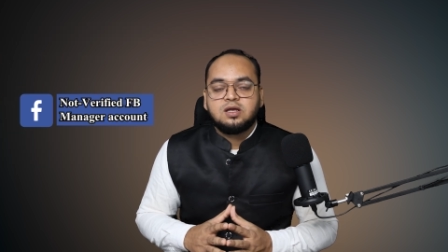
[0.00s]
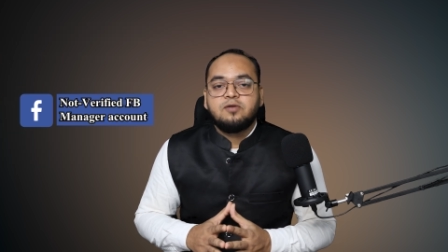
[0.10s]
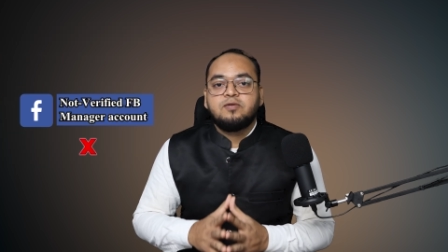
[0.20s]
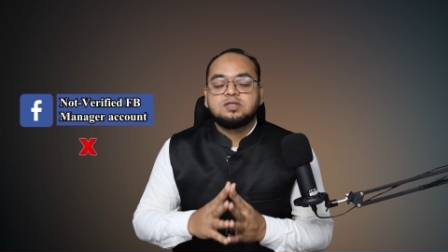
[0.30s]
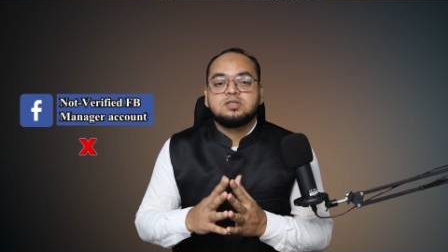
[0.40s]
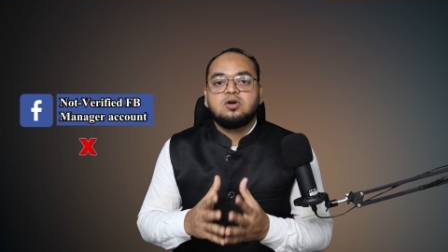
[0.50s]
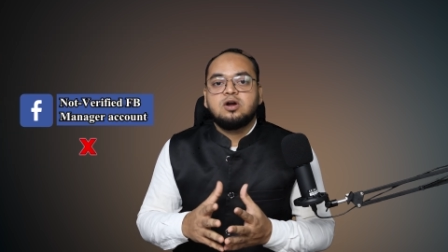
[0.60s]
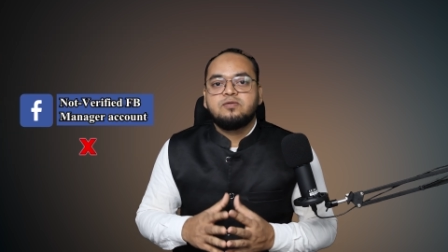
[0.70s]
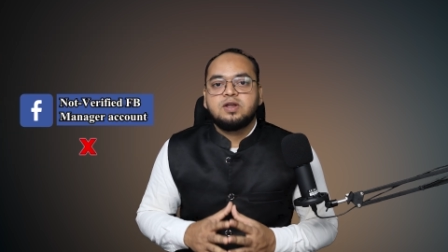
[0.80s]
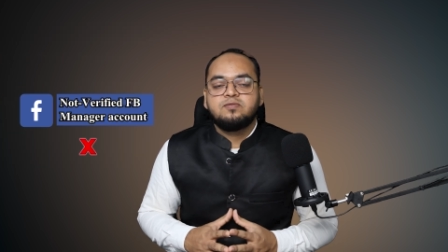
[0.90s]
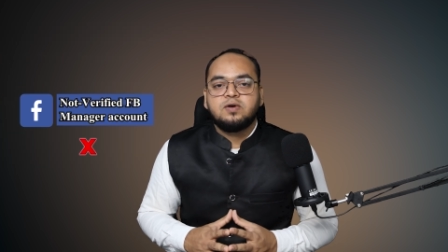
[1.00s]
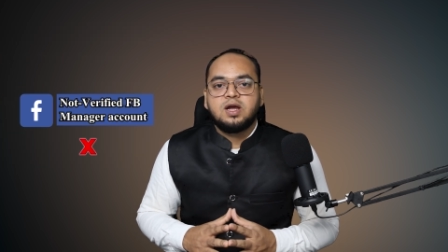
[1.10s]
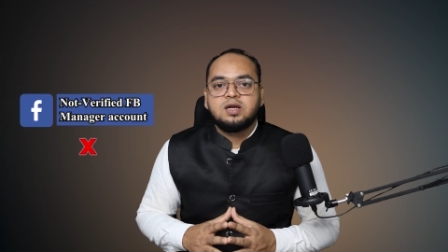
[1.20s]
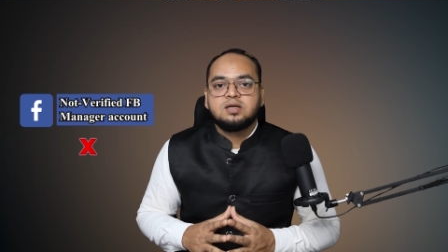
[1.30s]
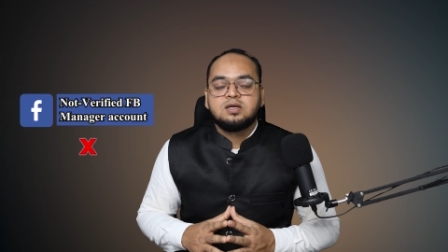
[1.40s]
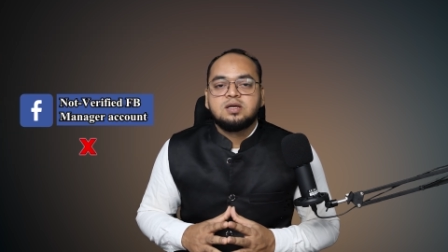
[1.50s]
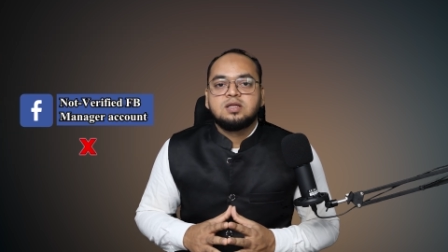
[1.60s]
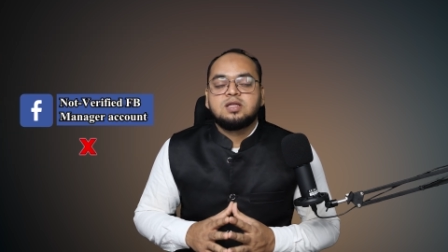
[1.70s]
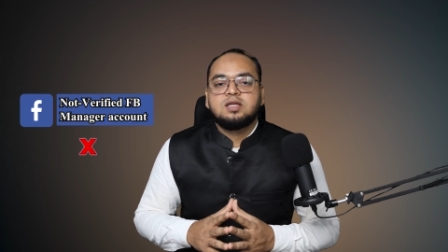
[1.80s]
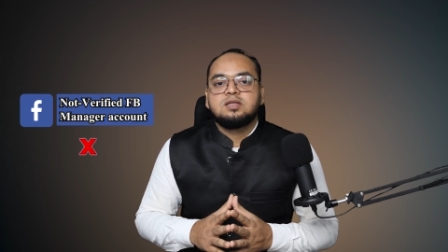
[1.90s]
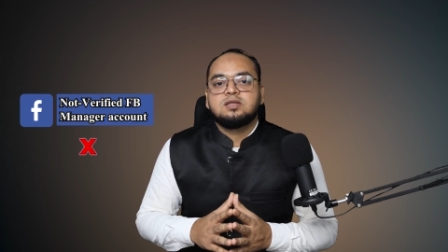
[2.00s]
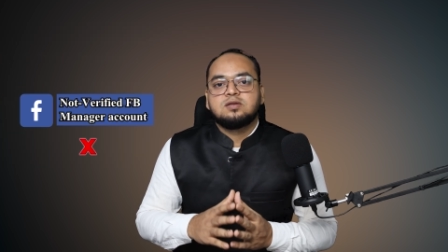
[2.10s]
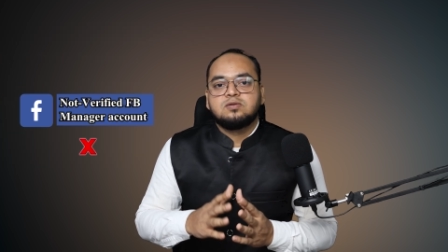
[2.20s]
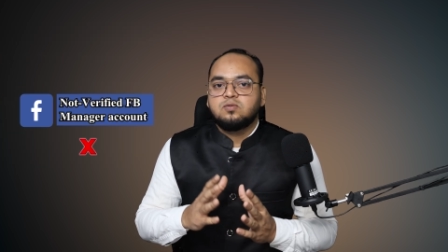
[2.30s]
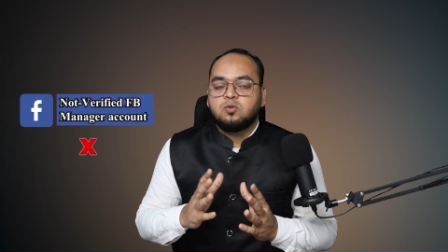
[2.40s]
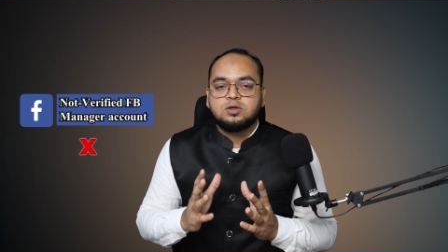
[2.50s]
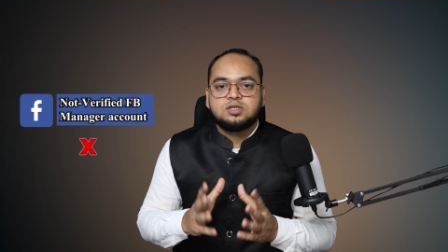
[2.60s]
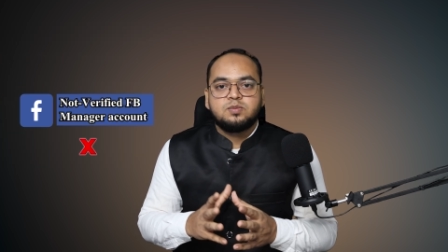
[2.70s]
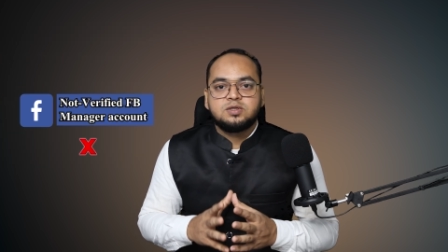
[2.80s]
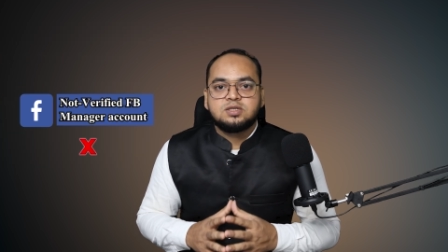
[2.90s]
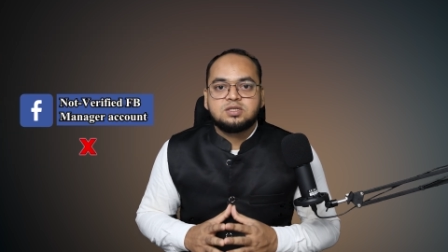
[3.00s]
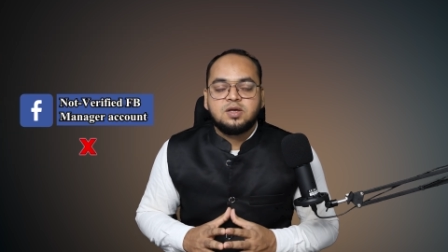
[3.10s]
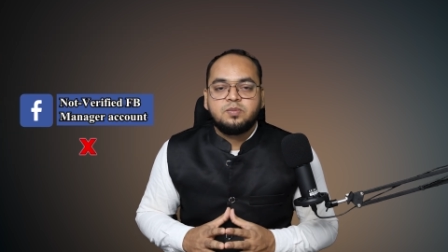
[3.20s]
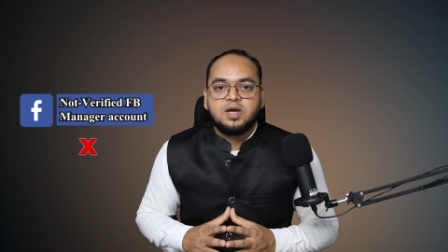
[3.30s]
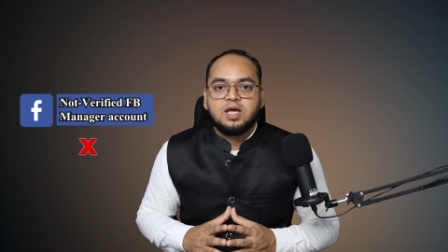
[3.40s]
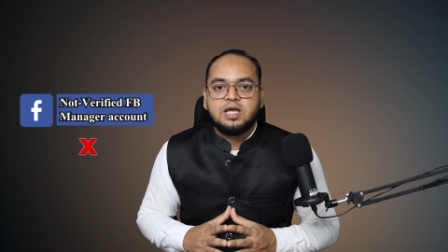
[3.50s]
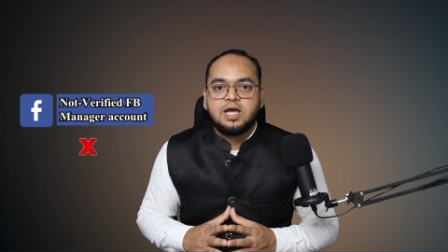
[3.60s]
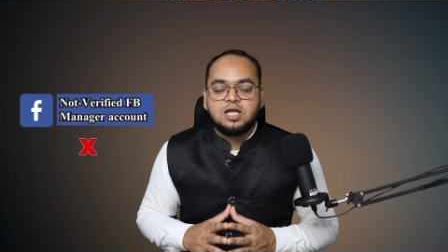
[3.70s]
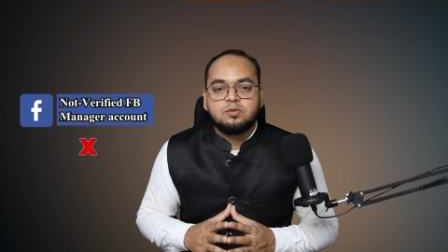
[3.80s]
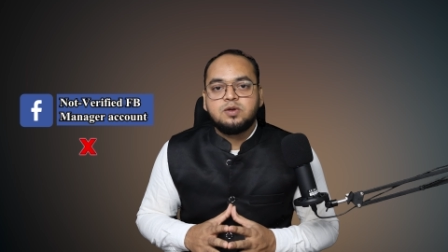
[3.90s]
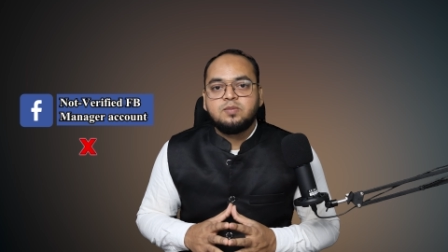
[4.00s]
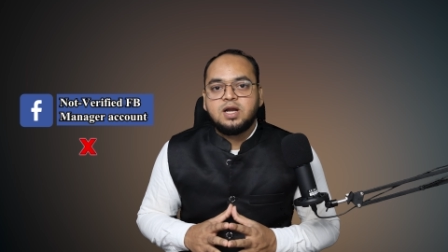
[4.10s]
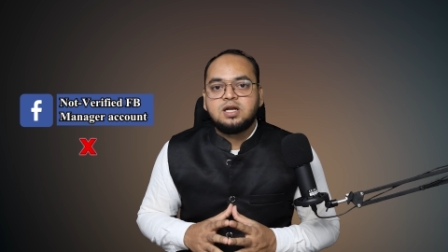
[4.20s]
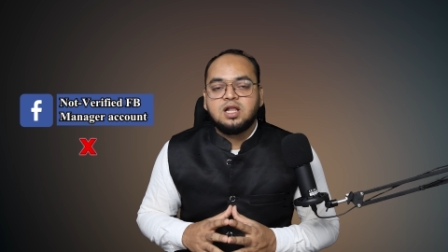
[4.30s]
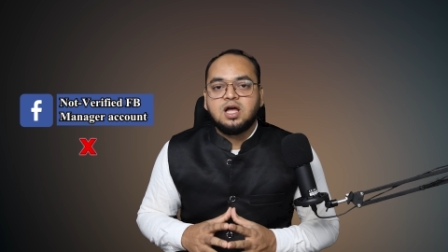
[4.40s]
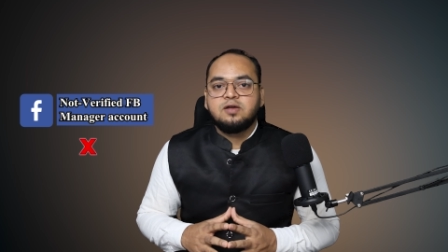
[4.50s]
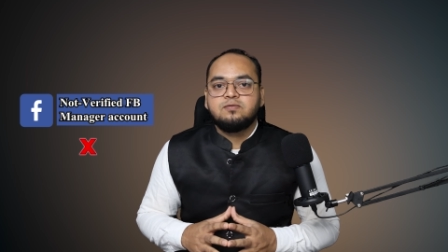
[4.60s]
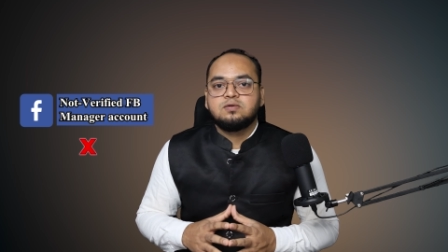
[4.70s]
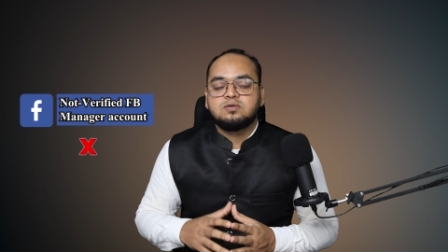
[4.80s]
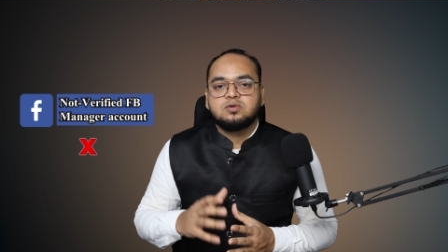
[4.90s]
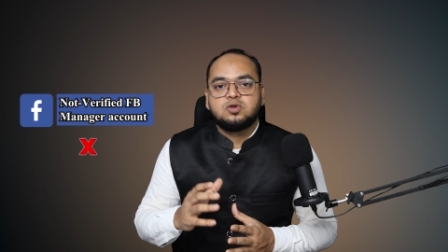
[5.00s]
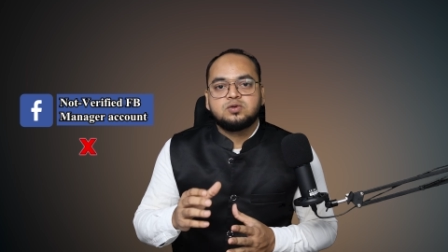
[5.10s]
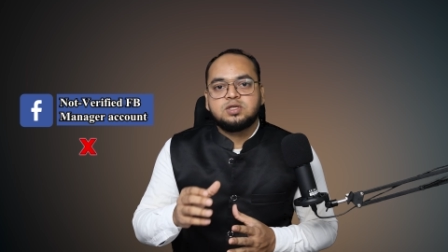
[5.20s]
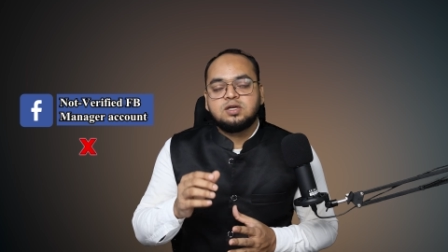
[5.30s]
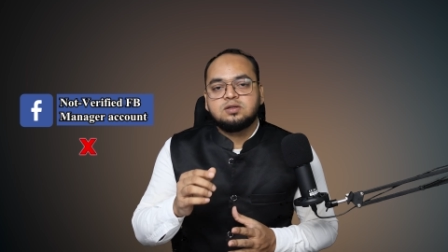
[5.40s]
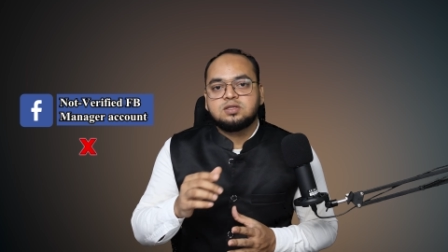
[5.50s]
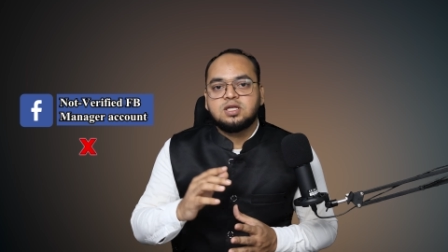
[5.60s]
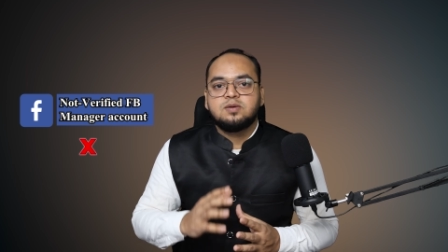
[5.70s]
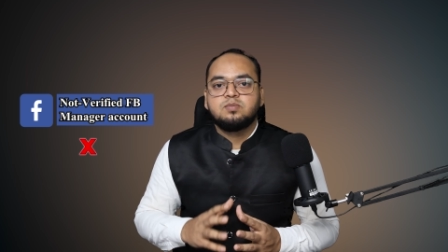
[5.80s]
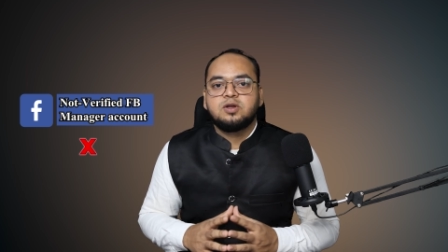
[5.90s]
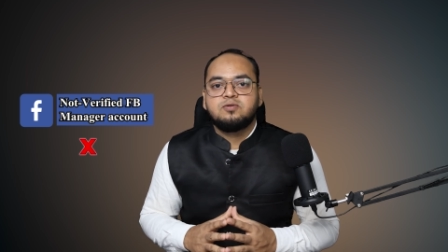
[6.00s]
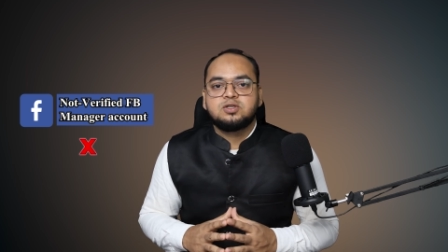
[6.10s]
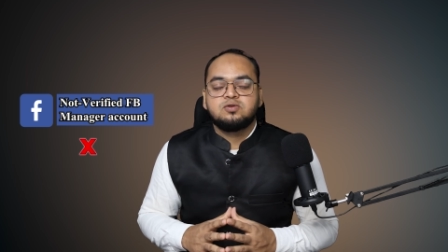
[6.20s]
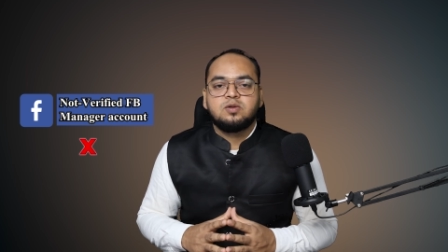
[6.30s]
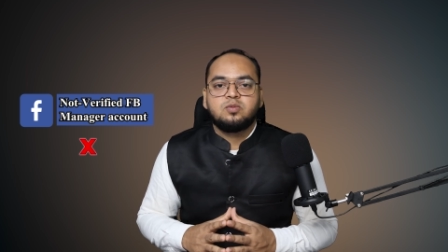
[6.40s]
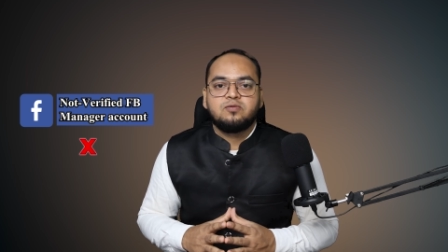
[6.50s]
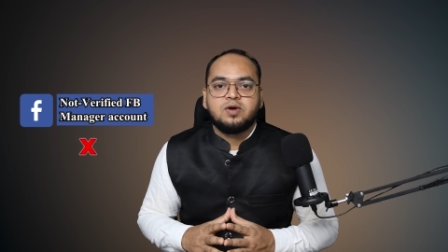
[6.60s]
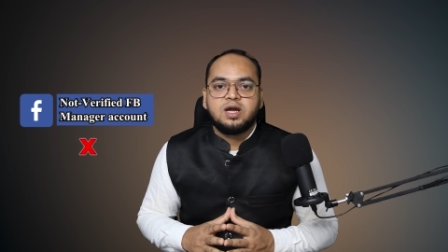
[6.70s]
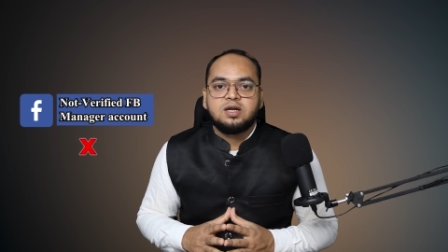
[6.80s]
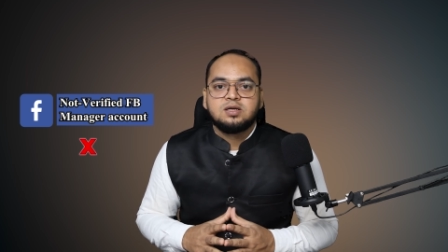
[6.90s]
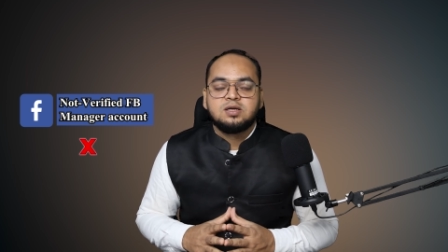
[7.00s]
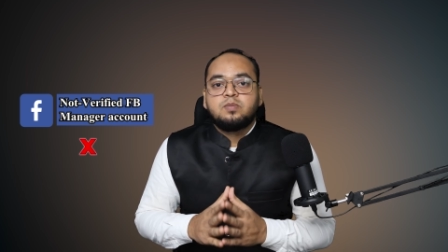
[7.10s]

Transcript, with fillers: If it is not verified, then WhatsApp Business A P I can be made live using the number which you will provide,